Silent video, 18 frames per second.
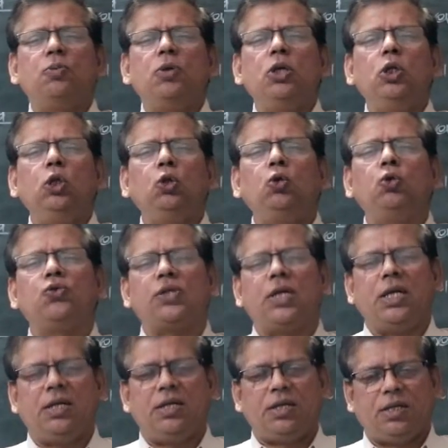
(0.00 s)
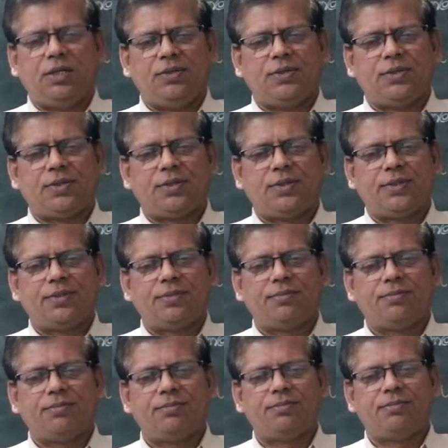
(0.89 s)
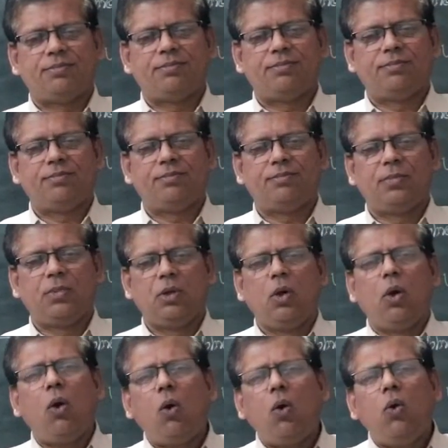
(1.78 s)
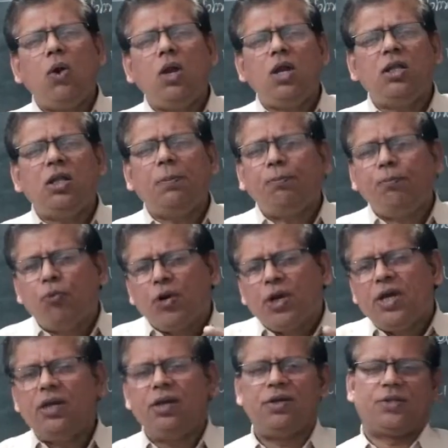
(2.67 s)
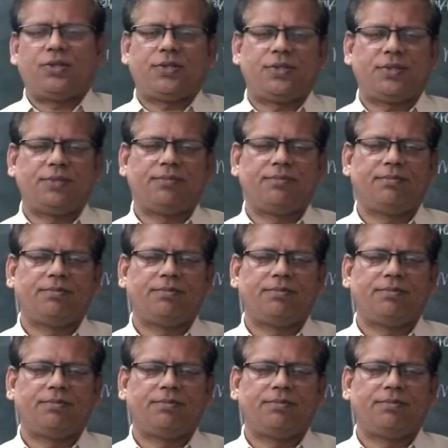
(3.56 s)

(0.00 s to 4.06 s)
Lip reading: be no sentence, only the points